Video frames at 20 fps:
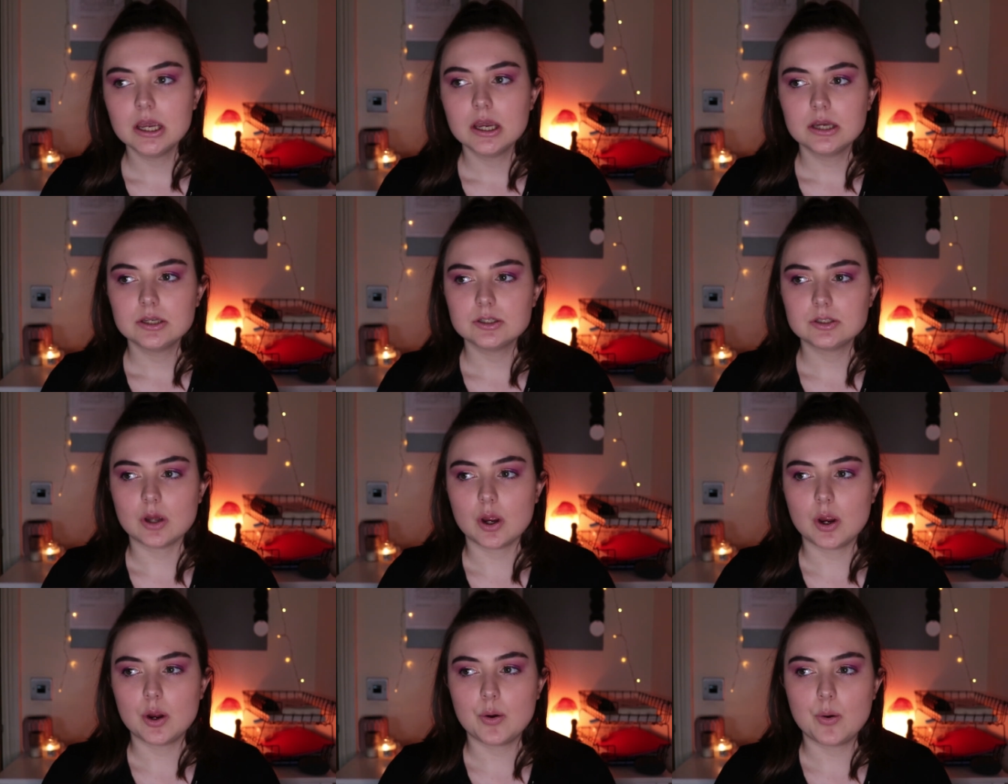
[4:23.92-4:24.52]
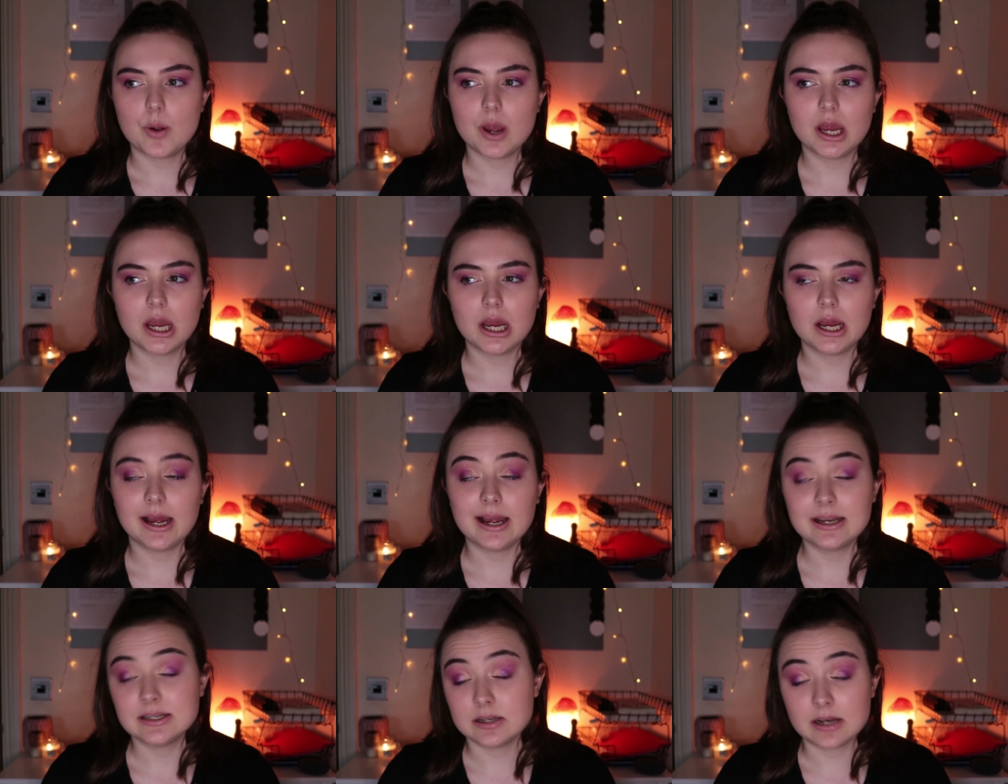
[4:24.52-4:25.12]
So
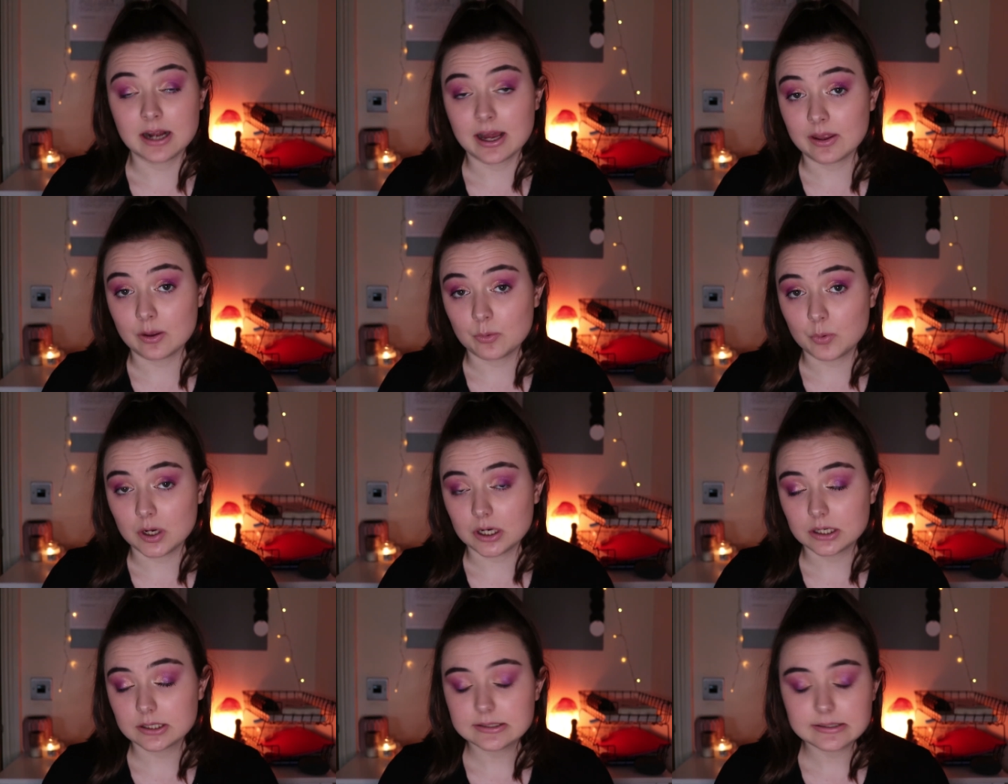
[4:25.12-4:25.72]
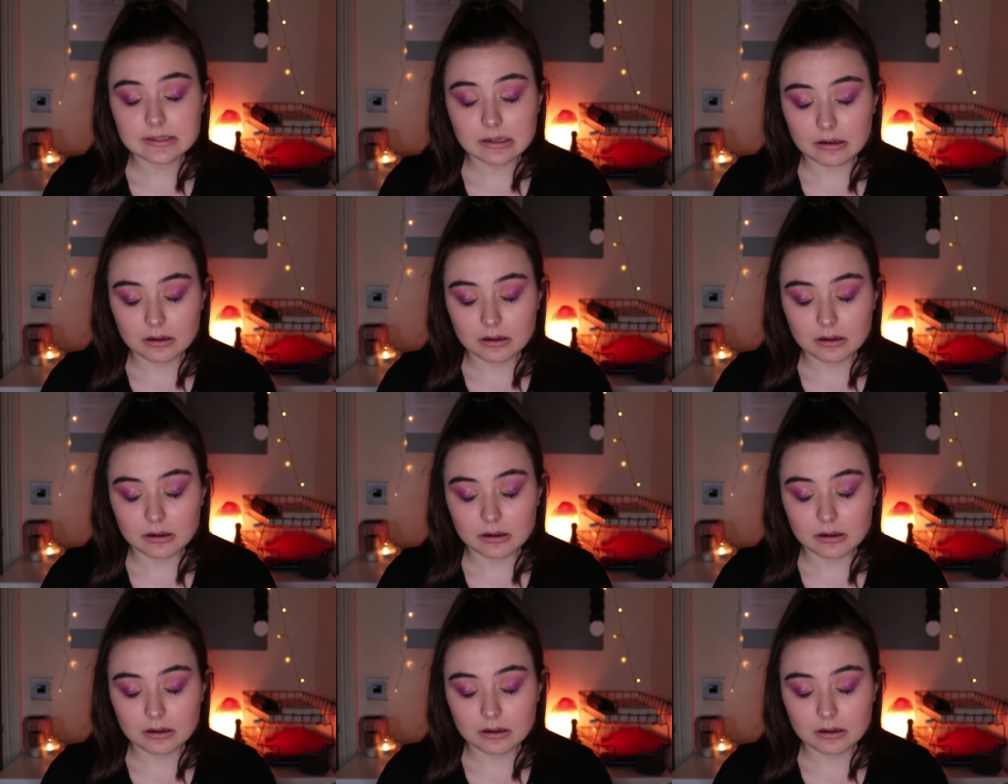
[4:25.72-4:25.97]
I don't know how that works.